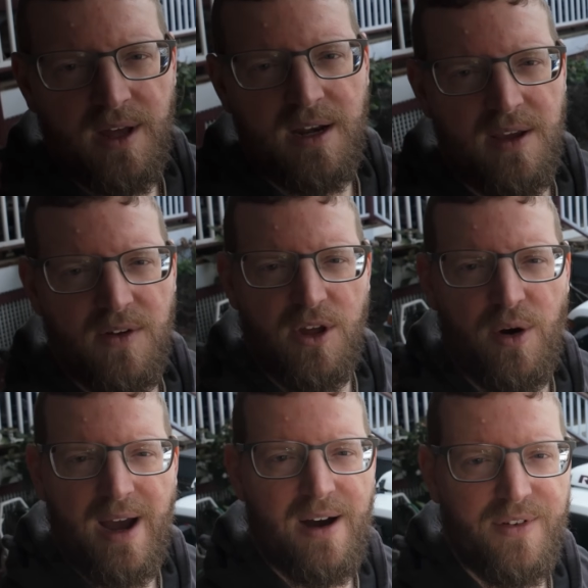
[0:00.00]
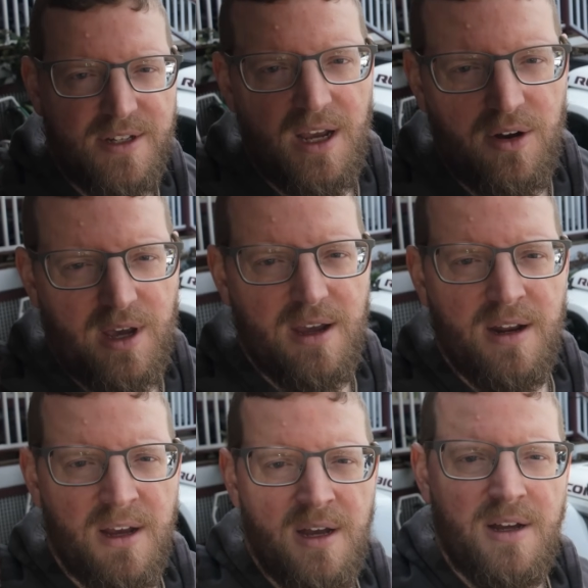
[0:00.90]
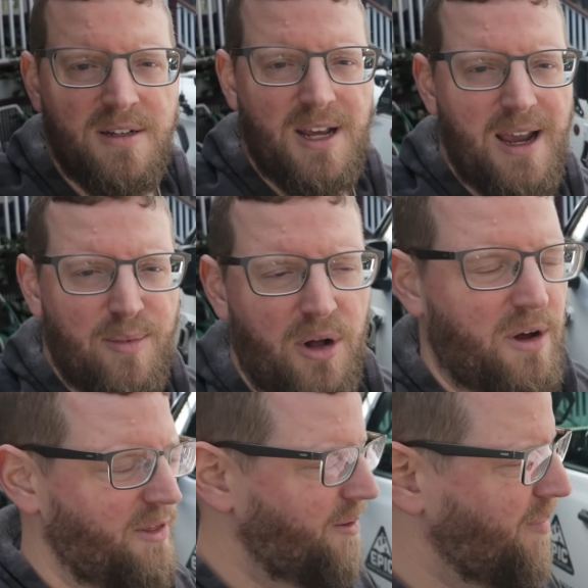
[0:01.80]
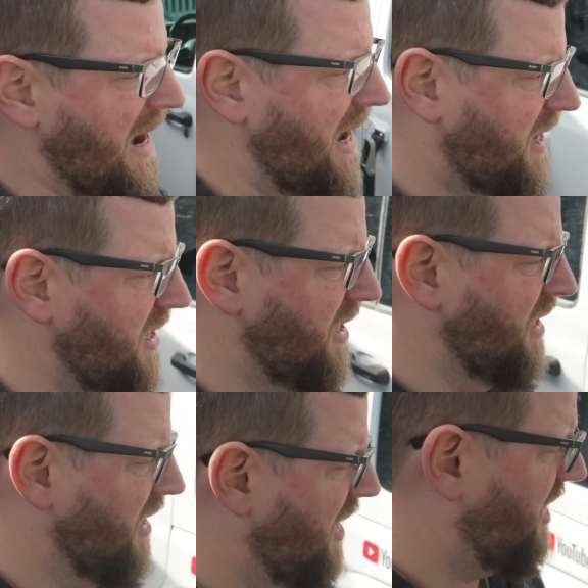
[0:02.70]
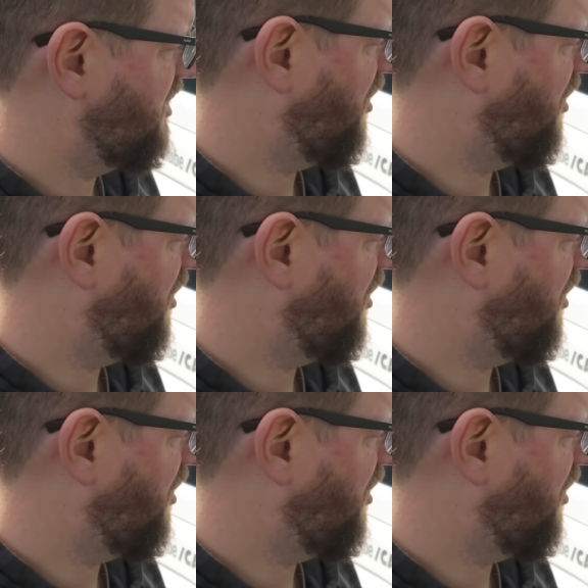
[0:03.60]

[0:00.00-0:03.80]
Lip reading: that even though I have a tailgate table on the back, I